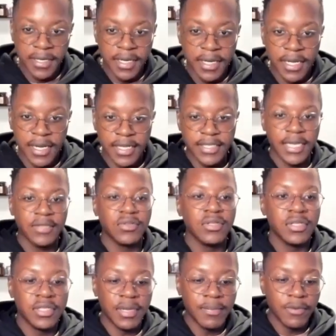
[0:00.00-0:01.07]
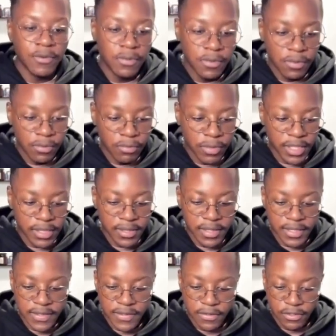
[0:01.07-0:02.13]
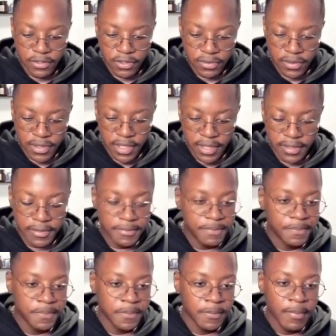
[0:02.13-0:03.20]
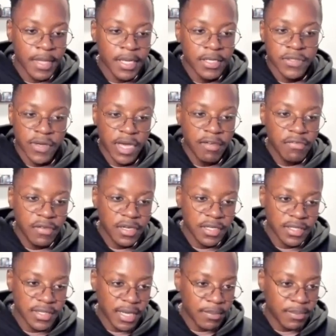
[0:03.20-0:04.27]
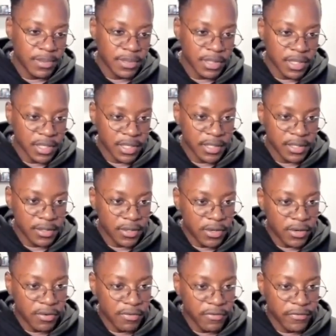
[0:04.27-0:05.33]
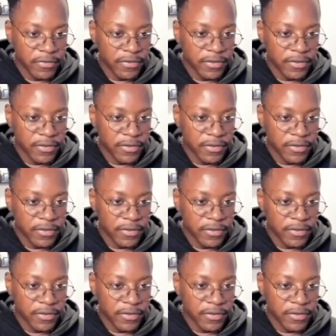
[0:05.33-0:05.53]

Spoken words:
Let's actually demo what this search looks like. So I have an example here of